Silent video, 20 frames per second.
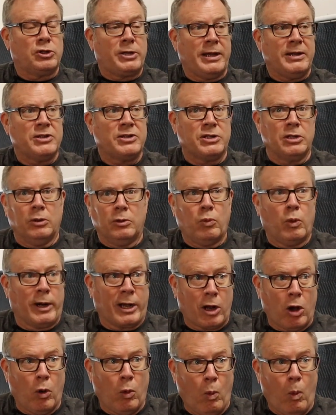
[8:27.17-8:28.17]
tends to what I
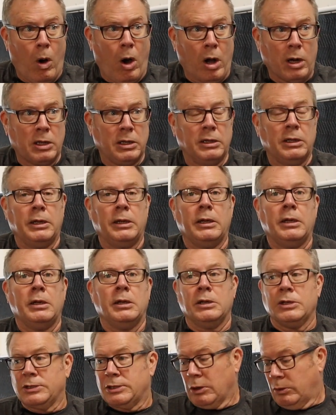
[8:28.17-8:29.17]
call walk.
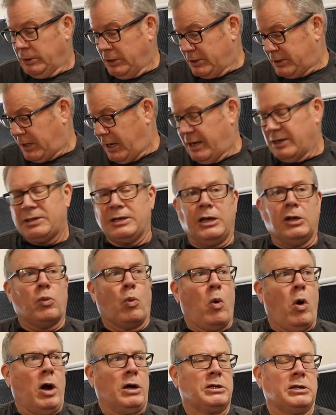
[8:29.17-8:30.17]
So in this case, it
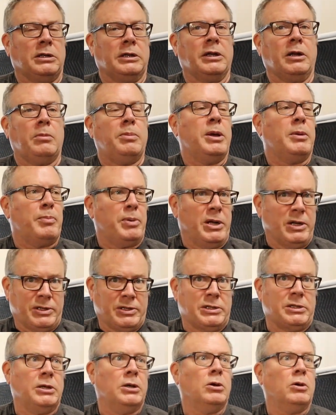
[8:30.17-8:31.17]
walked a little bit, but it
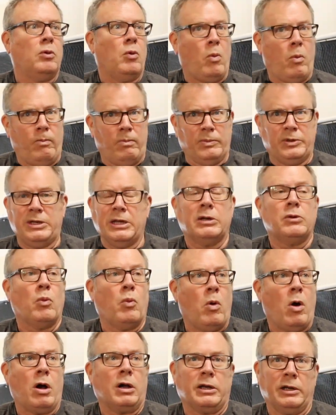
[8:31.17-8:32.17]
still didn't
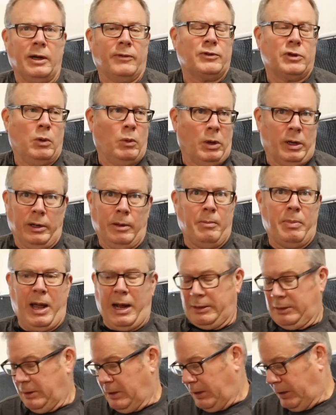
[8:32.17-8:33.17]
walk enough to where it
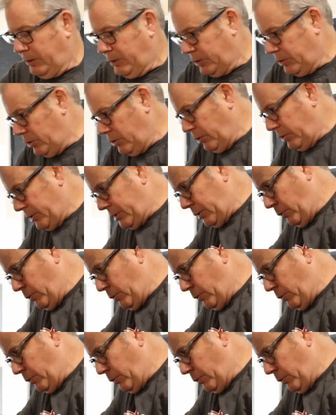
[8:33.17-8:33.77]
impacted anything. So you can